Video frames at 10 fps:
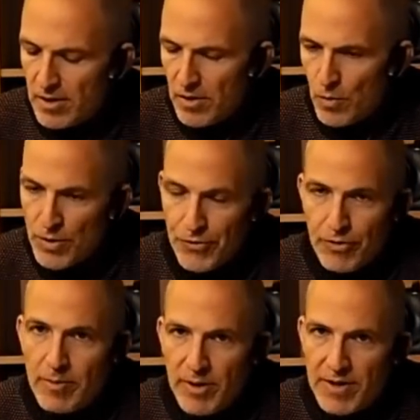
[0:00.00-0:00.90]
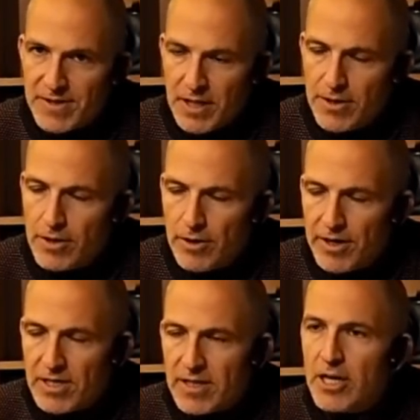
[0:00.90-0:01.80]
with rebreathers in the
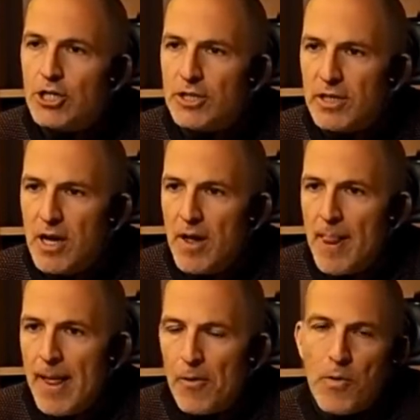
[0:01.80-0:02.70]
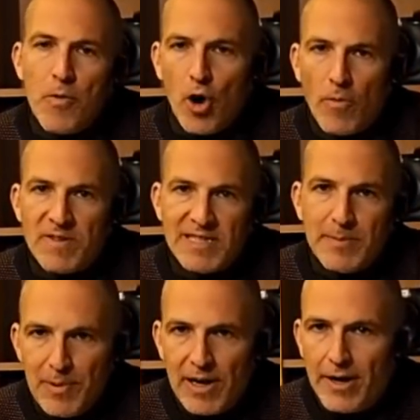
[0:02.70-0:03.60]
organization, we were obviously
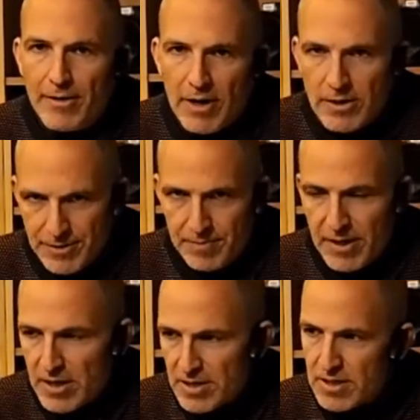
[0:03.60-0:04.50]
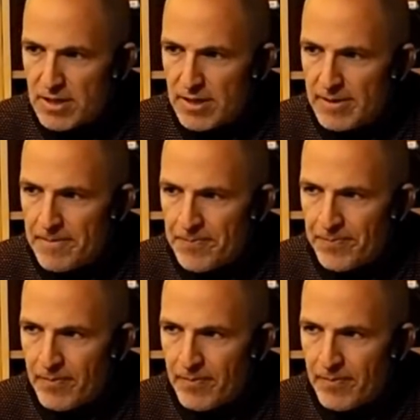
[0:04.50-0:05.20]
playing around, because I